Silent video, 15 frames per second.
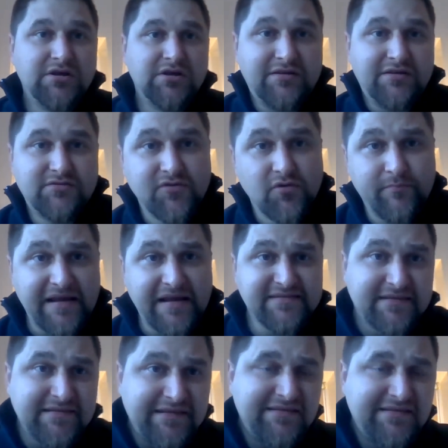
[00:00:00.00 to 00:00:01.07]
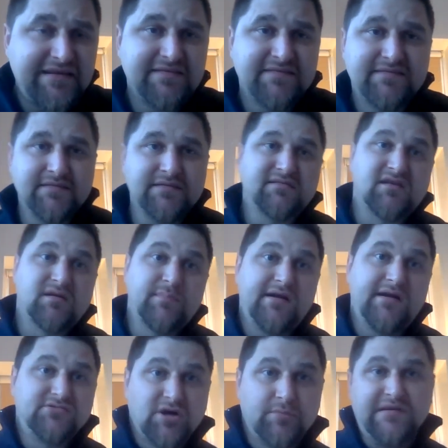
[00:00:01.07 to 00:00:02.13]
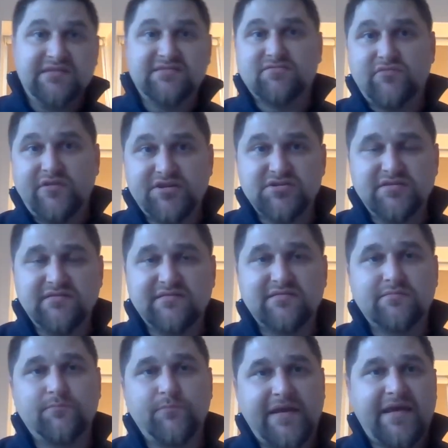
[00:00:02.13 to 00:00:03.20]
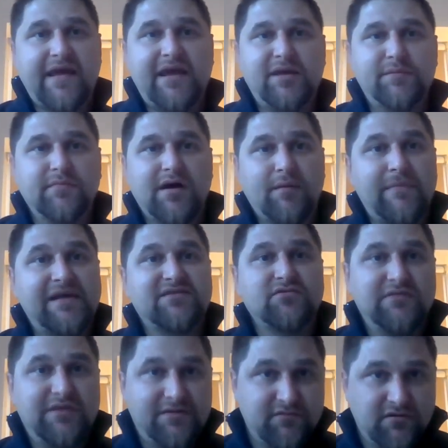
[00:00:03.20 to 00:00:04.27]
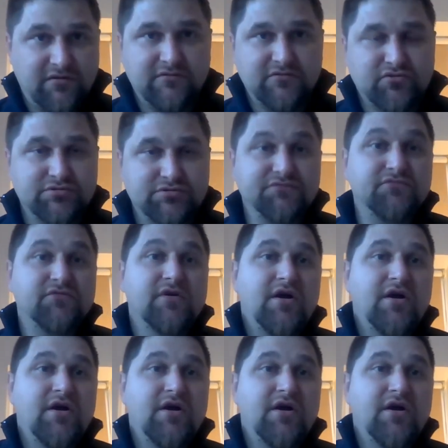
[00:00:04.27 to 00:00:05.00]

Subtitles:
And so basically these Serbian autonomous regions became a meso level sort of